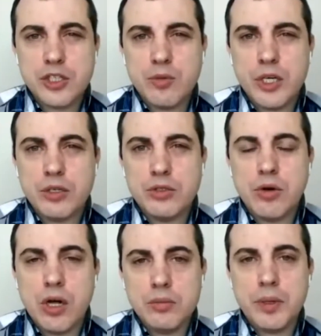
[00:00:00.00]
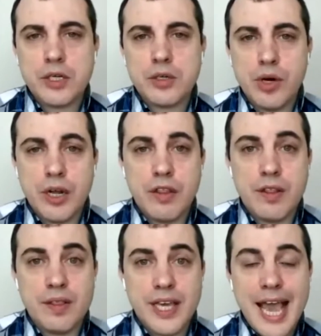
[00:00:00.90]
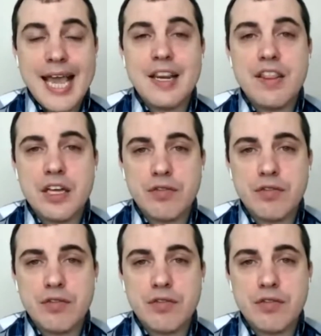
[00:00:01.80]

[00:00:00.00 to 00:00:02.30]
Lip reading: we could do on Bitcoin and gain the